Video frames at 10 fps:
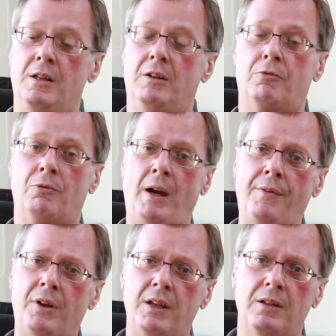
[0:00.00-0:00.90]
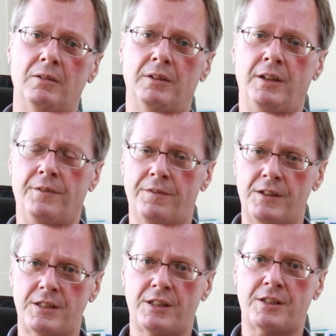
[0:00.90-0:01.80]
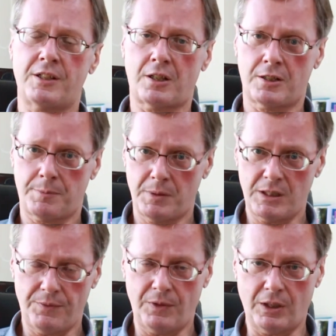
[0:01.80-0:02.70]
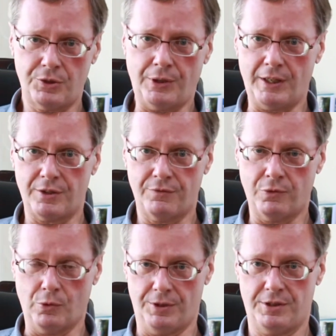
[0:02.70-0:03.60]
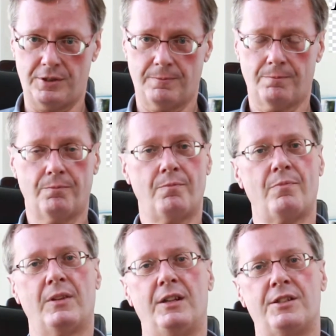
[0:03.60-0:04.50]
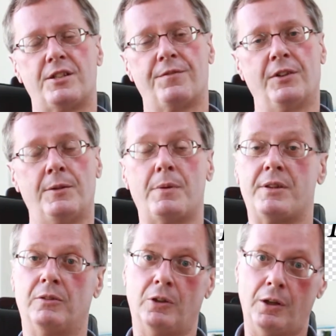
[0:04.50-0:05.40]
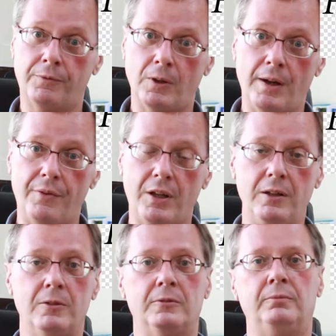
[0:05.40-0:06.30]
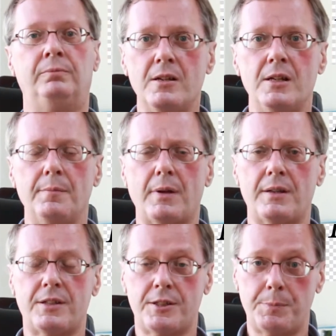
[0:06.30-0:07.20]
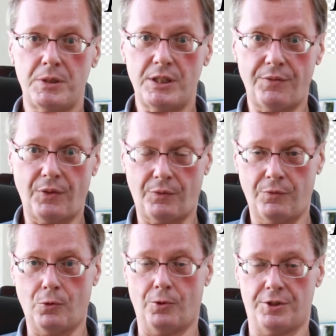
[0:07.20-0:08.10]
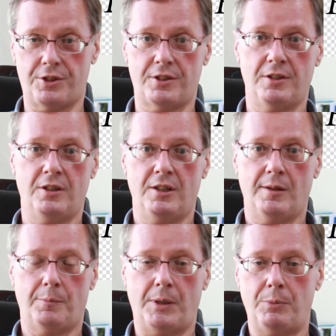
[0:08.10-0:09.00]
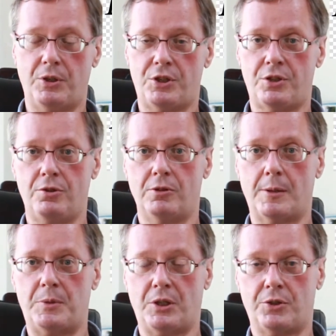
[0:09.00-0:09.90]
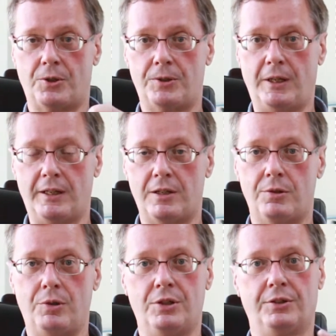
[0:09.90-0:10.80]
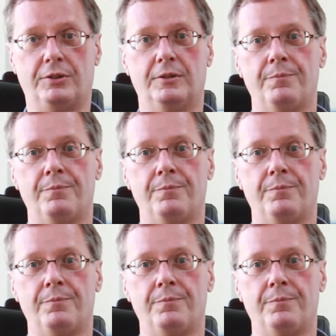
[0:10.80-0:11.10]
Gravity in physics is a specific attractive force. It's defined by the law of gravity. It's a specific force by which two objects are attracted to each other.